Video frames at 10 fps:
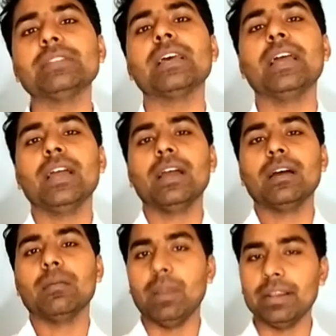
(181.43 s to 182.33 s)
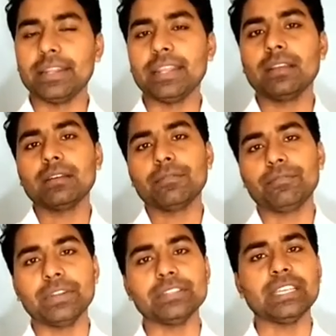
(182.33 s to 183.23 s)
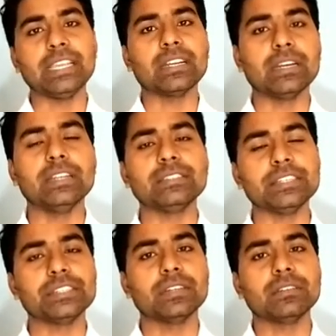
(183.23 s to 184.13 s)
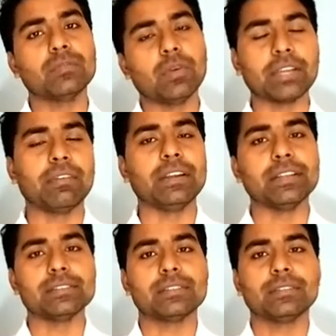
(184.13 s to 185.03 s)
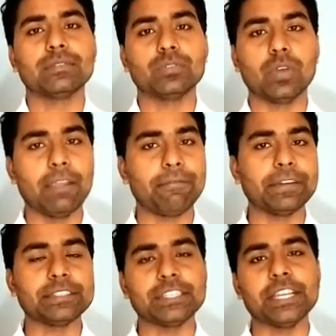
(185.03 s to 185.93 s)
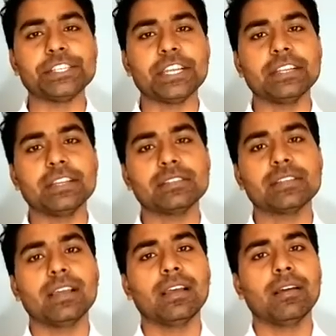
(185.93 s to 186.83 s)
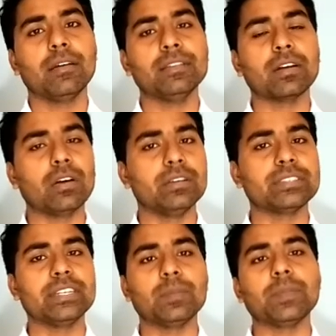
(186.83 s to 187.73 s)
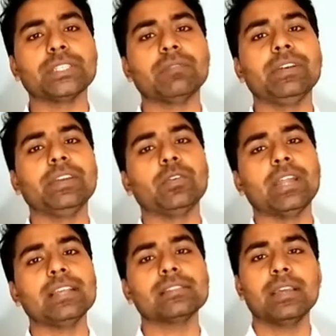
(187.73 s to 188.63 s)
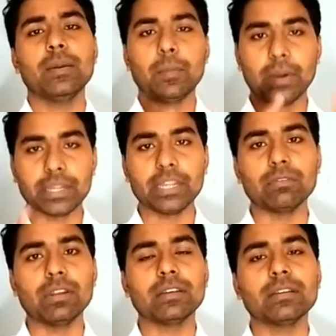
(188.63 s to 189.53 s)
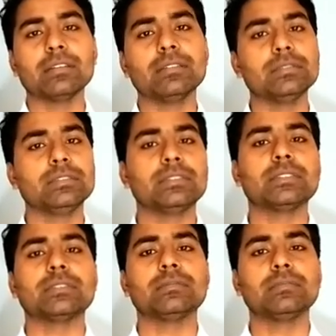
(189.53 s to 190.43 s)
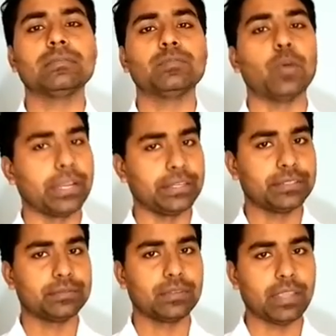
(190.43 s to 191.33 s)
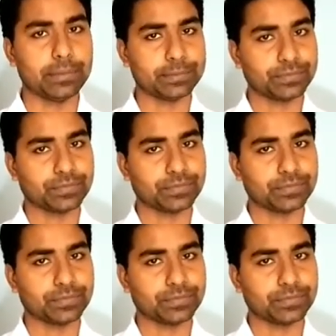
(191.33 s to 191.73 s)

means melting, freezing, condensation, whatever it is. So if it state changes, the constant temperature will be known as particular point. Okay.